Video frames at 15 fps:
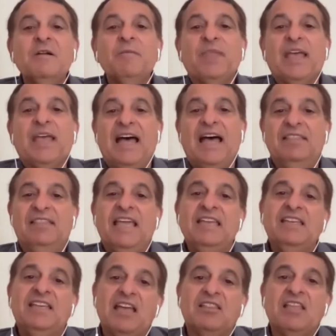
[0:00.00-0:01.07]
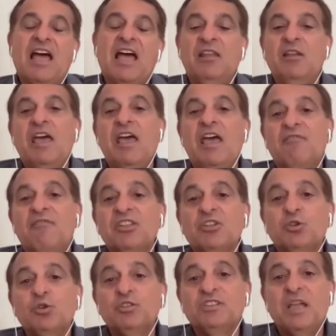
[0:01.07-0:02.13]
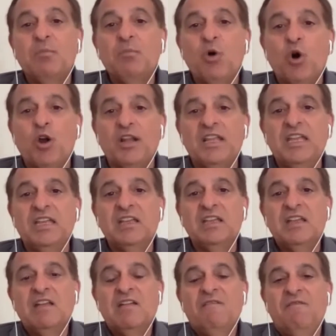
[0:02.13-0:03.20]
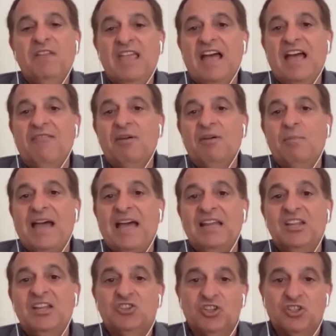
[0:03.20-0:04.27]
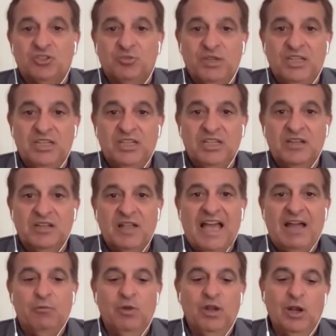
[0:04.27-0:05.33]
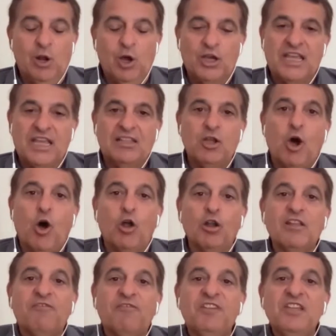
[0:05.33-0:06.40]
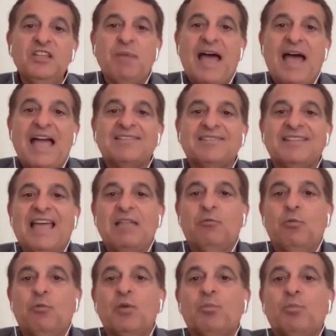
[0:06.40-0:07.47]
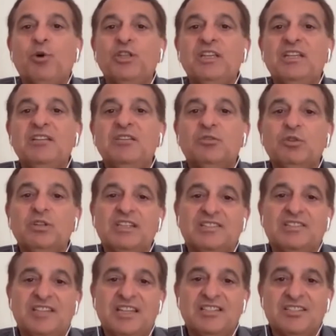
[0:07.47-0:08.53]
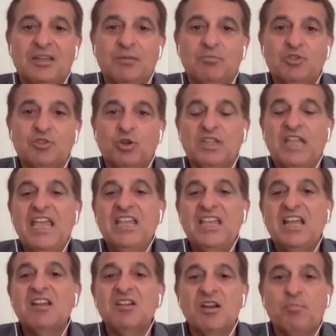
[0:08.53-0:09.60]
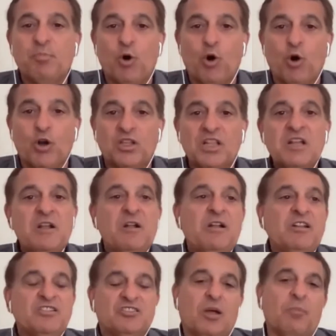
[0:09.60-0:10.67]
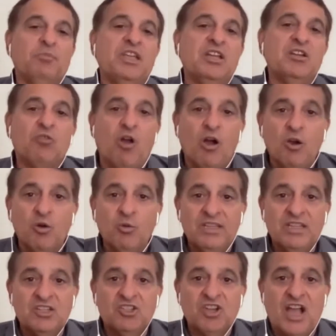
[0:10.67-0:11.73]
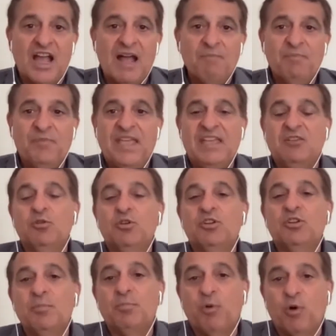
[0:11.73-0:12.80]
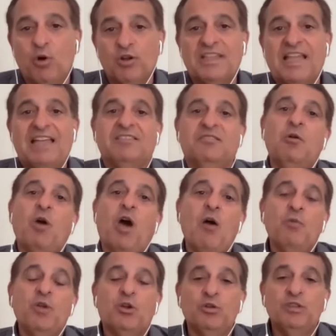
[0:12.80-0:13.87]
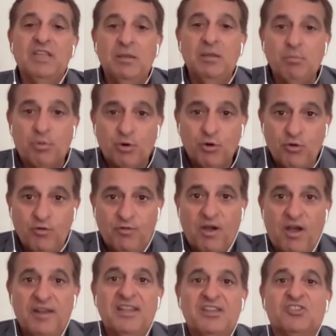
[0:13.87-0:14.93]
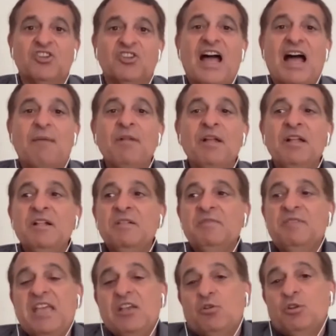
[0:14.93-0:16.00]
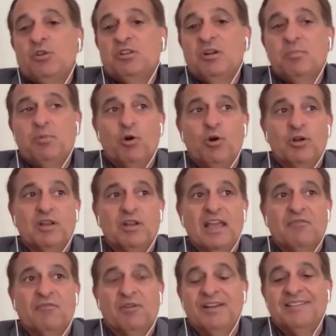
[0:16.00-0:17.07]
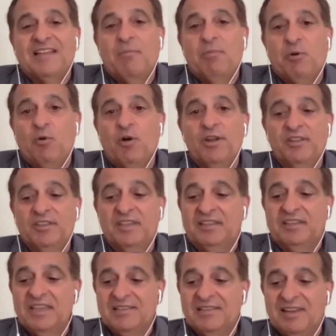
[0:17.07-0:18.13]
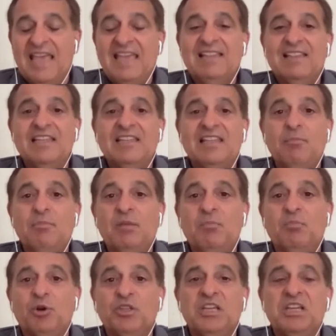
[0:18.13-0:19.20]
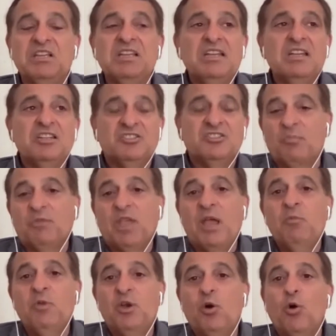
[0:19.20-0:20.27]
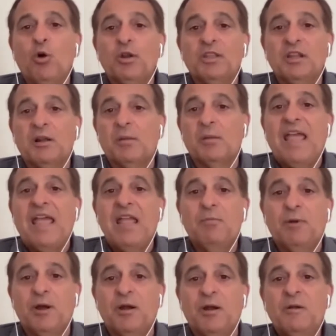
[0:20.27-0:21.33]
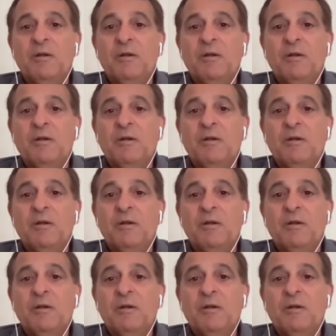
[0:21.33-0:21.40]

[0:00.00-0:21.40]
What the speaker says: and they get, and every Tuesday morning, we have a managers meeting, and we look at all the feedbacks that were put into the system. So they can report something wrong with the job. They could report that how we could improve on a job. They could report, like, for example, one of the things lately they've been putting, sometimes we order a paper